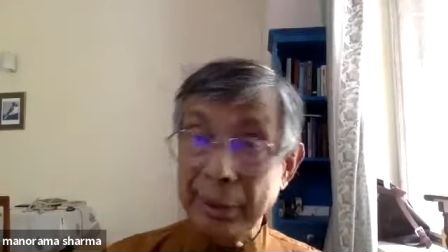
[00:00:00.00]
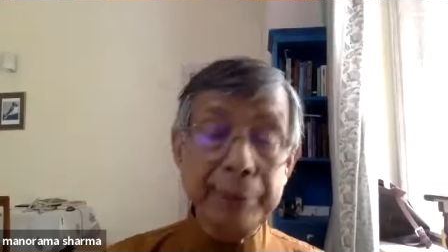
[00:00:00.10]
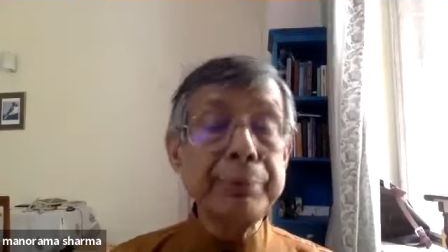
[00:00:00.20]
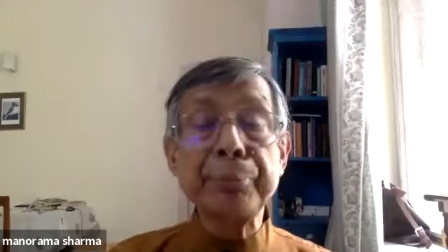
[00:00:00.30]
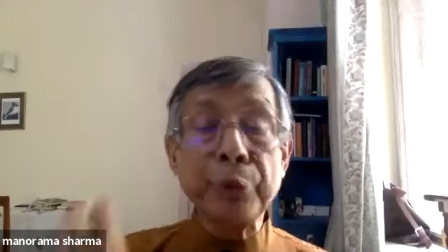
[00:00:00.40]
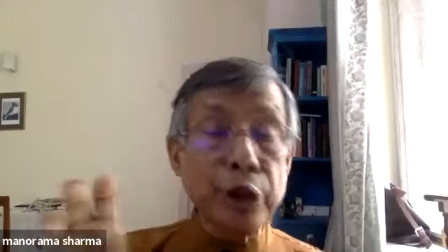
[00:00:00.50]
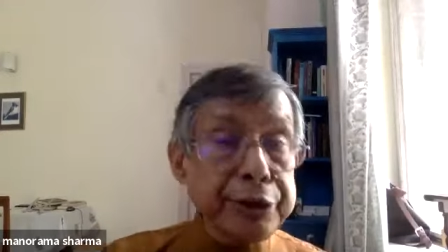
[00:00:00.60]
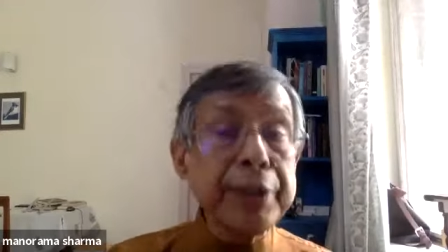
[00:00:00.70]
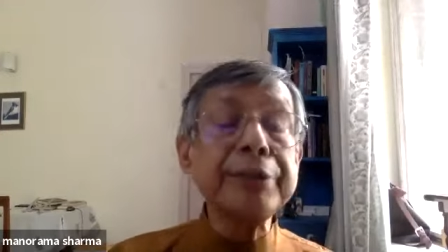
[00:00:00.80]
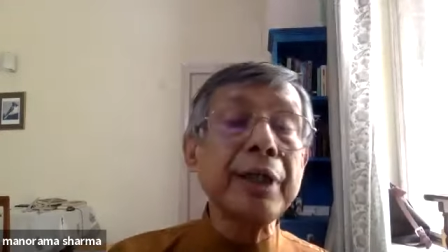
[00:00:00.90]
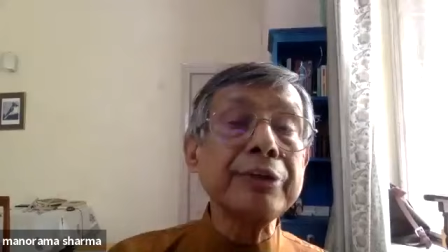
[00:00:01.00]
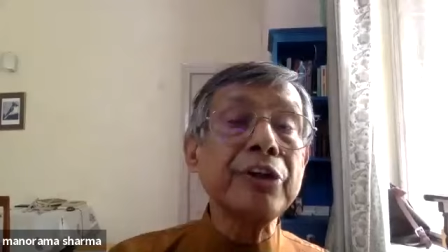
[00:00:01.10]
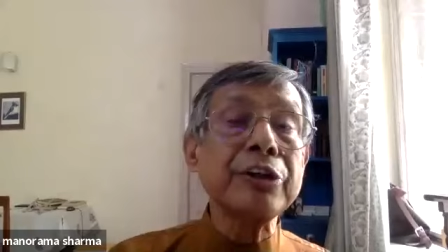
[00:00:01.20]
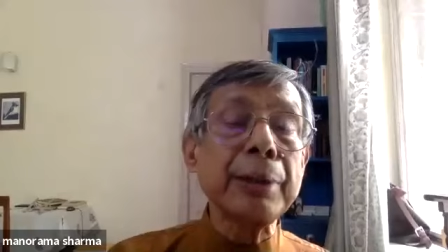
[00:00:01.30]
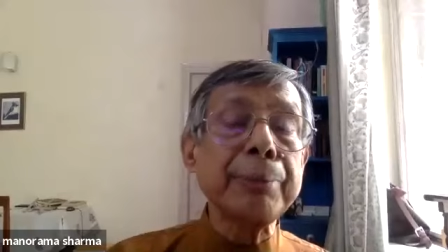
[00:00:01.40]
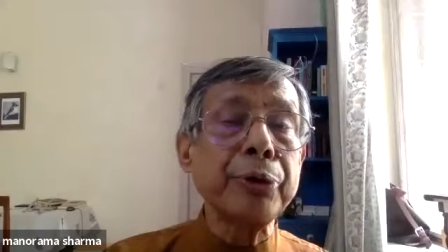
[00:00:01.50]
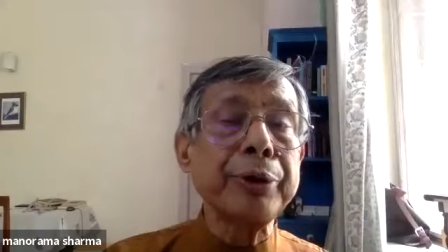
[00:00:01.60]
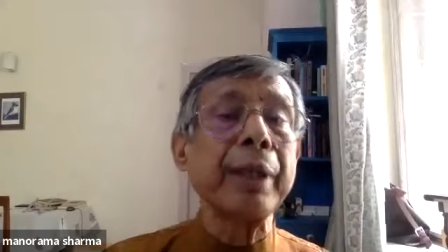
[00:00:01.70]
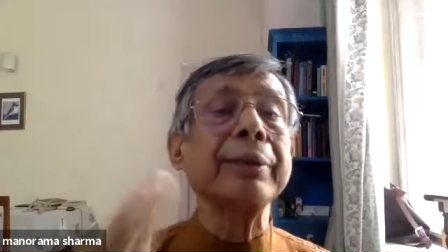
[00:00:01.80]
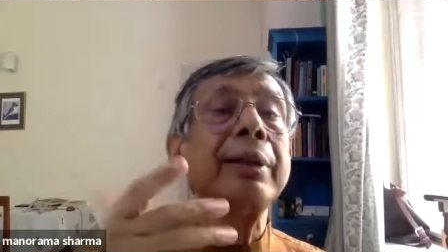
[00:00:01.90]
if the politics does not
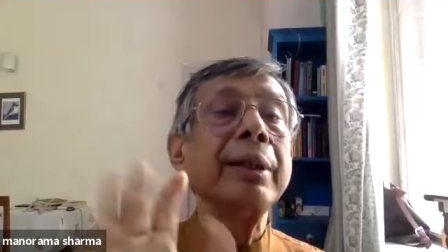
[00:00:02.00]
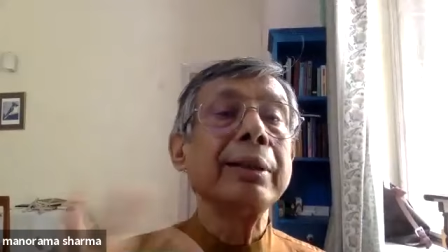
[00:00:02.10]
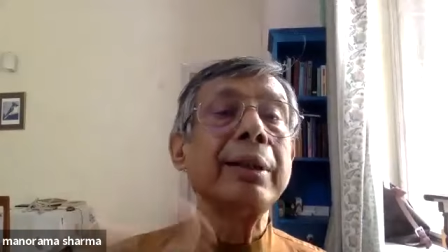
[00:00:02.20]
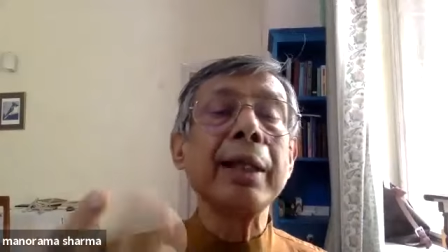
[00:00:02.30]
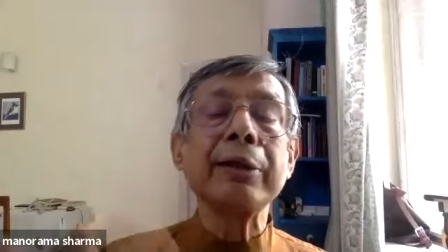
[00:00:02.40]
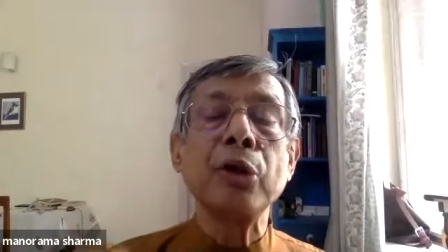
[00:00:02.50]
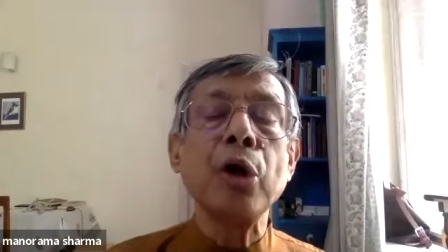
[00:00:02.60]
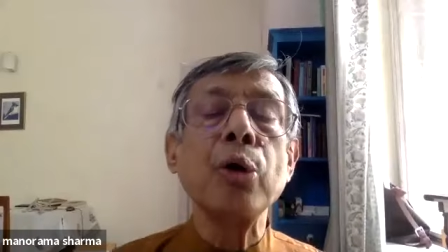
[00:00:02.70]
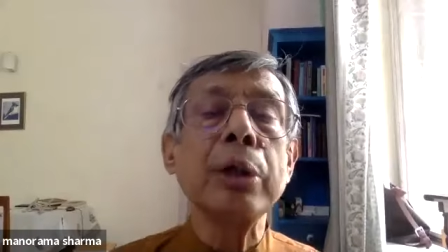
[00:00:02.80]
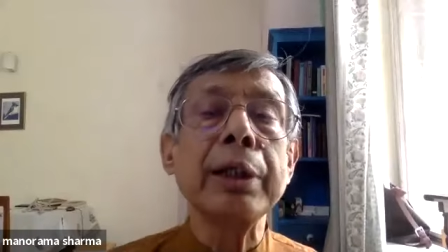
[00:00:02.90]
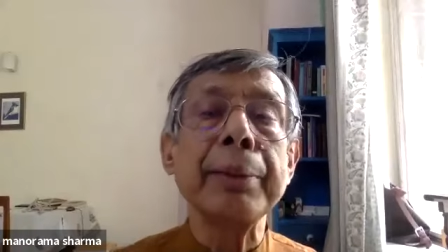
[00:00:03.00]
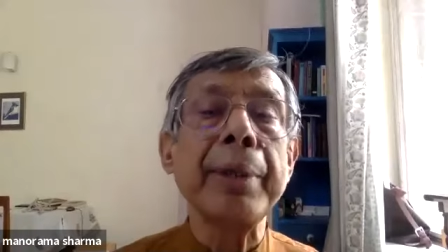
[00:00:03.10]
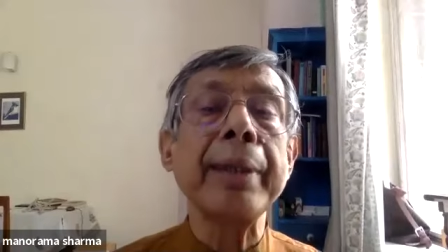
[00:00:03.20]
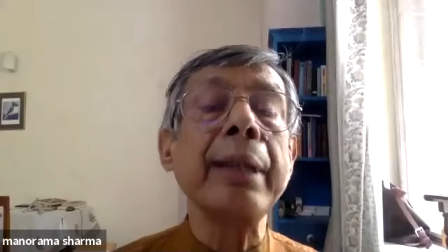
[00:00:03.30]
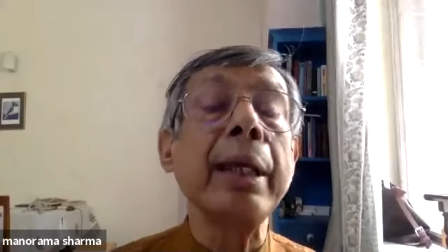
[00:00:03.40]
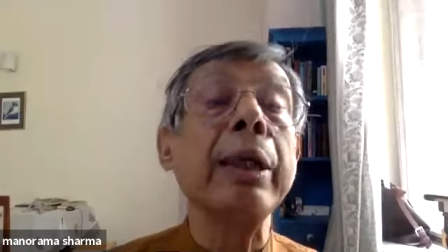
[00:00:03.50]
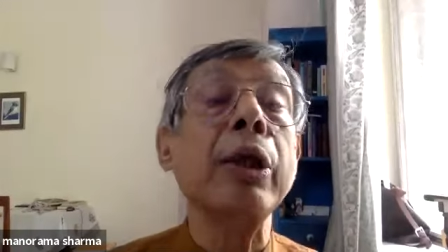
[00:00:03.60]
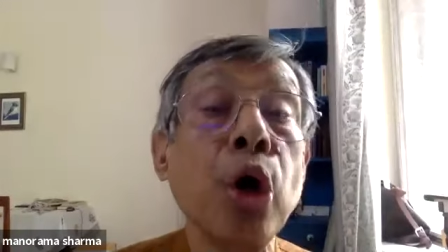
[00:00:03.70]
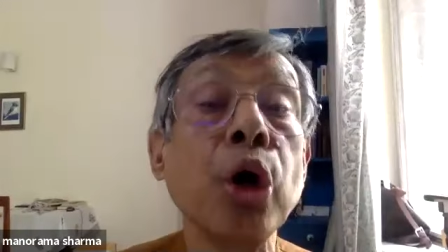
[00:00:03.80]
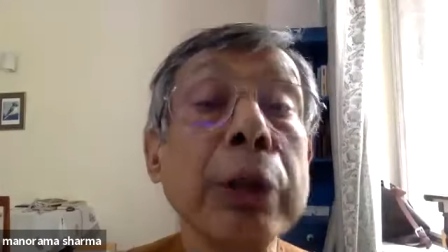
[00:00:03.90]
support that, that law will remain a
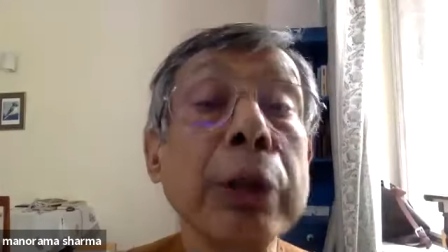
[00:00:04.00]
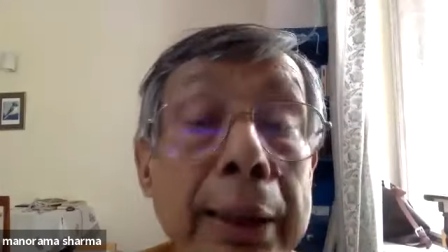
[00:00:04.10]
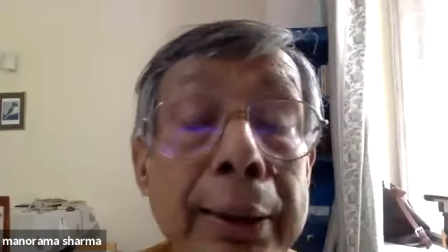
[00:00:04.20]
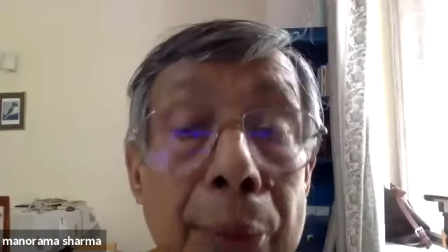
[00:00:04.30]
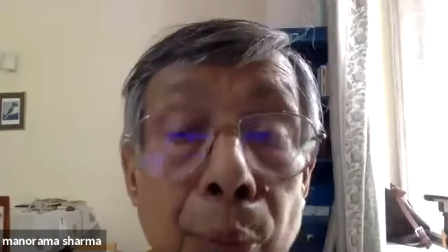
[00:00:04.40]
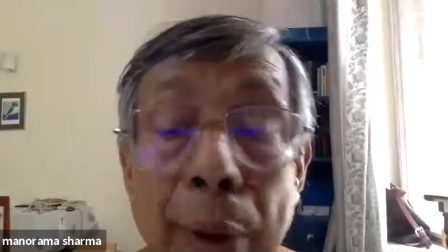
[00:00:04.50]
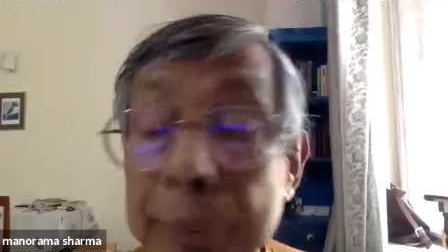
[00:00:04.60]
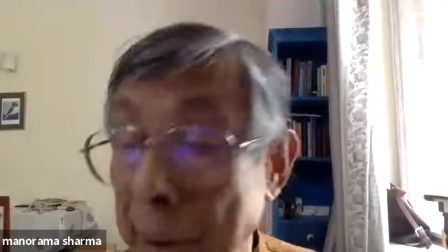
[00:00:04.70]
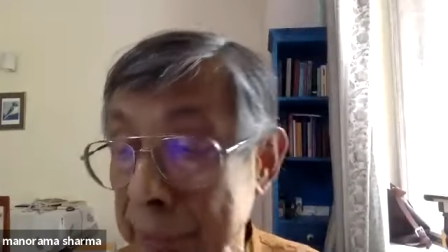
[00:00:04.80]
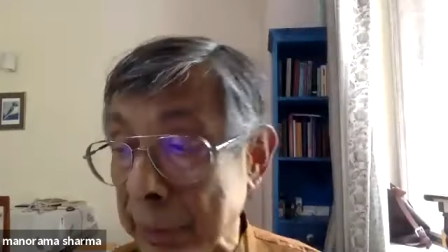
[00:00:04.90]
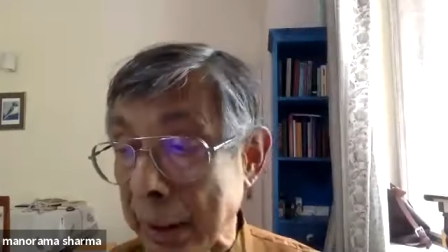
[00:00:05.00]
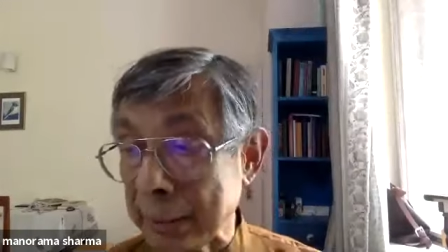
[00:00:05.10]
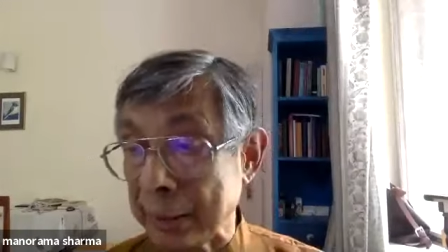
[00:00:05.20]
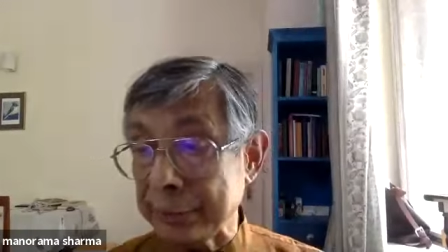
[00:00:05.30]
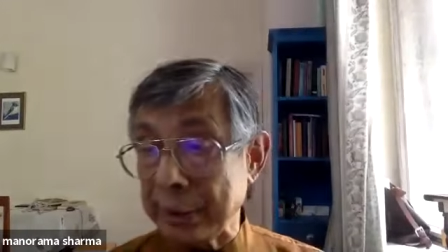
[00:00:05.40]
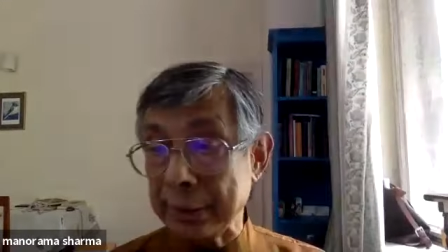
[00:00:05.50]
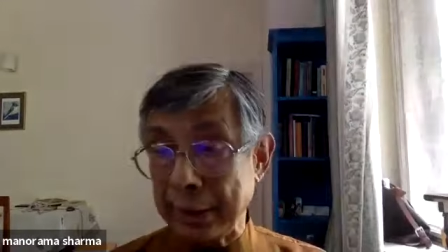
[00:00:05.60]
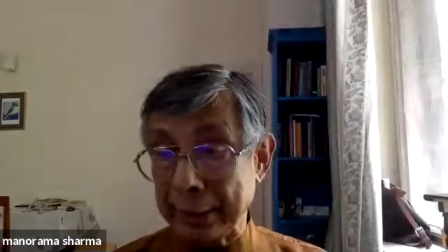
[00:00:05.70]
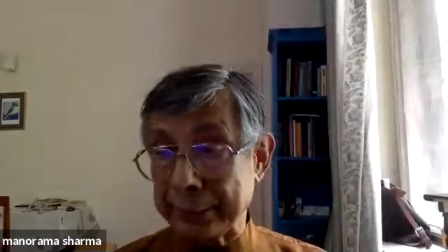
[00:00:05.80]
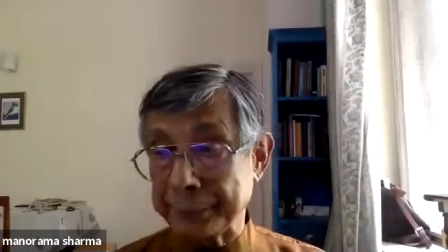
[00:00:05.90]
law only. One must understand
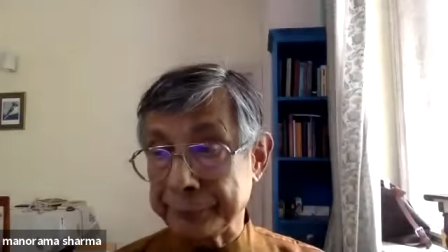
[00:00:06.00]
that.